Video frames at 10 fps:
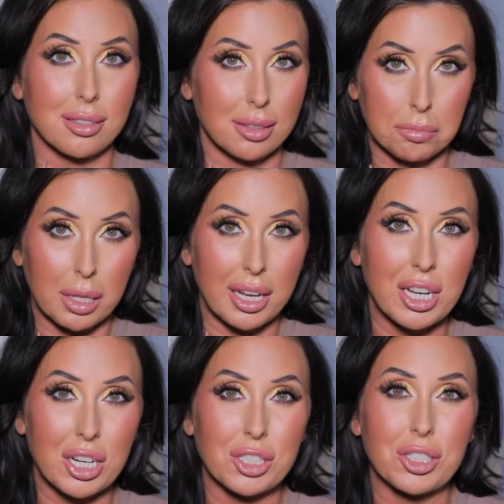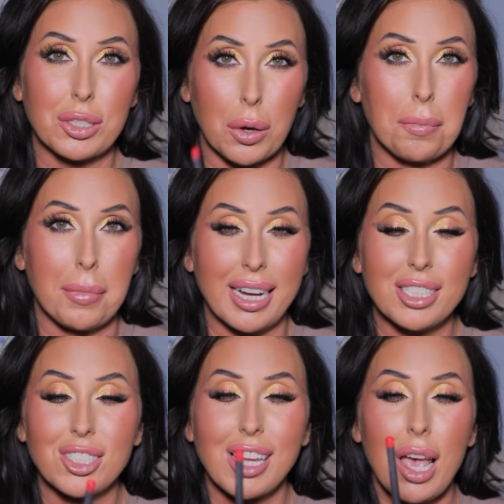lip liners so
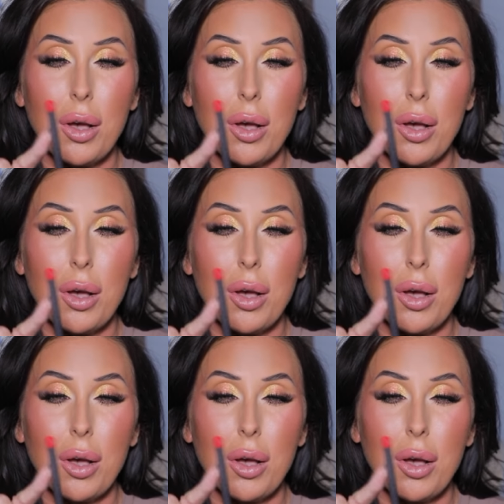much.